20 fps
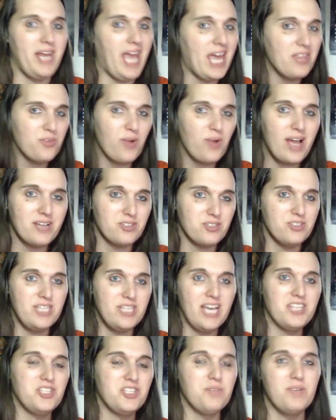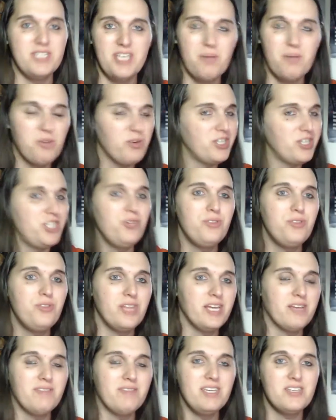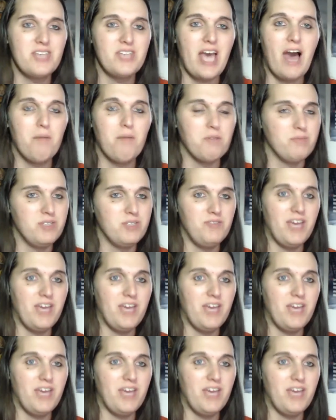Anthrax or Testament? Tell me what you think of these albums.